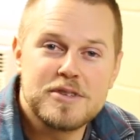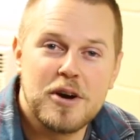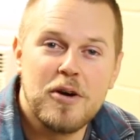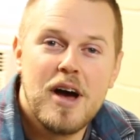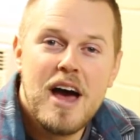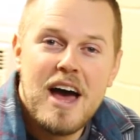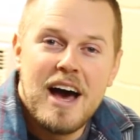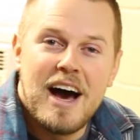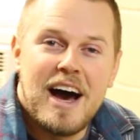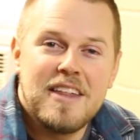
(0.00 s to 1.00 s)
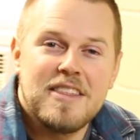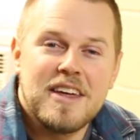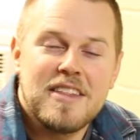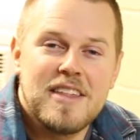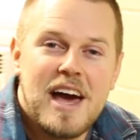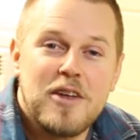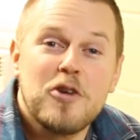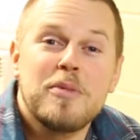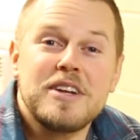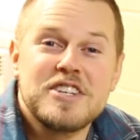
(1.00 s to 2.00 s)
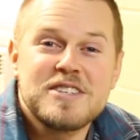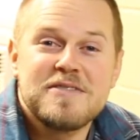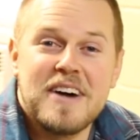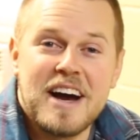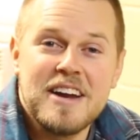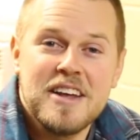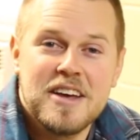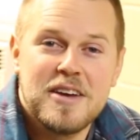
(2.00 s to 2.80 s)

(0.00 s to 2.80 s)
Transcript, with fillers: So I think that you'll be just fine.